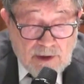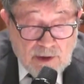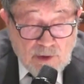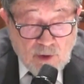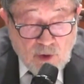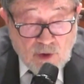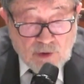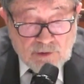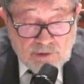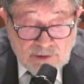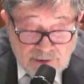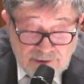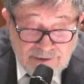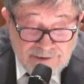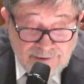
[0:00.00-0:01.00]
not
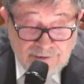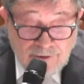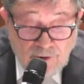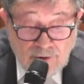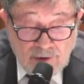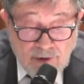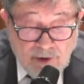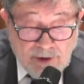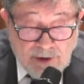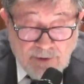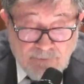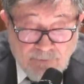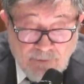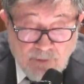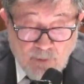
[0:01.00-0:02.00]
only
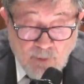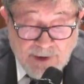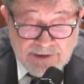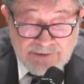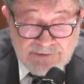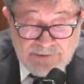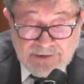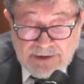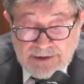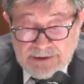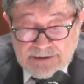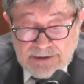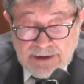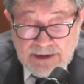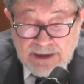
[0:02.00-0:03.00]
for one
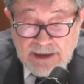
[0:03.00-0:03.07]
state,